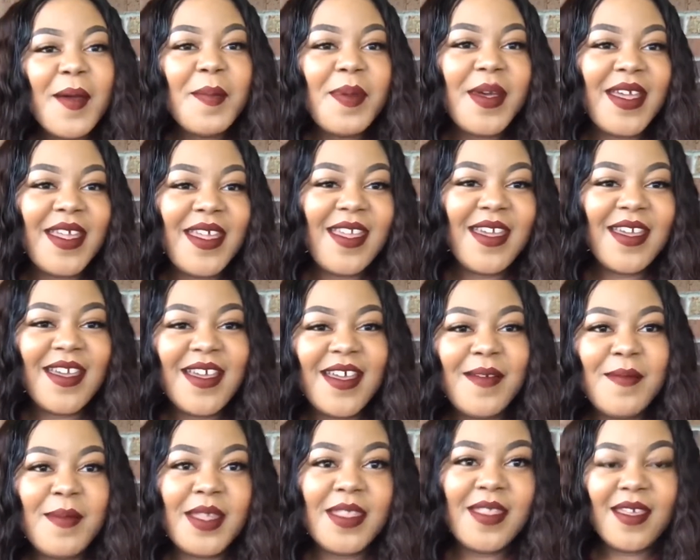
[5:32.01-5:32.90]
But
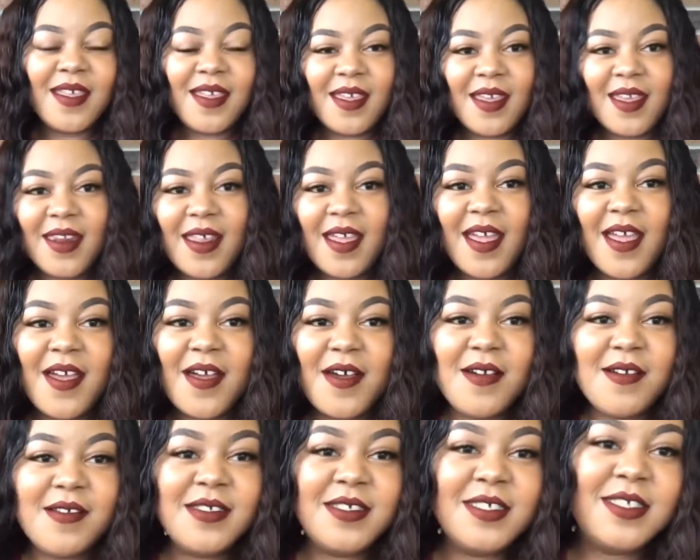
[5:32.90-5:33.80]
yeah, I'm about to head out.